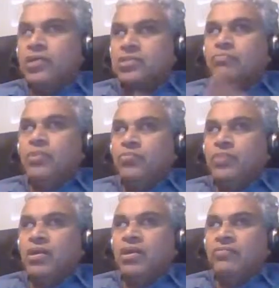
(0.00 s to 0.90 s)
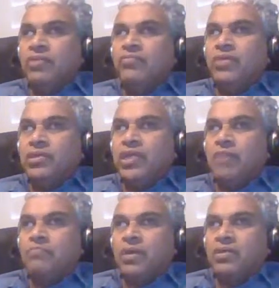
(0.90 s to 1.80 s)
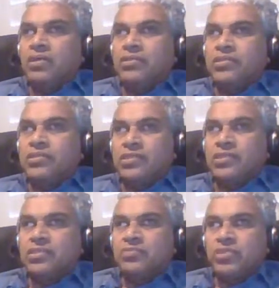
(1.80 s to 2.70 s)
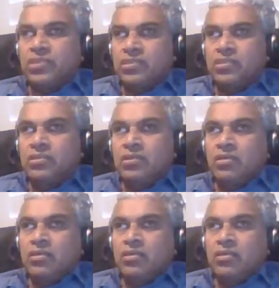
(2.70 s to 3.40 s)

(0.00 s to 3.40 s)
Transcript: you have sublunar level where real particles exist, which is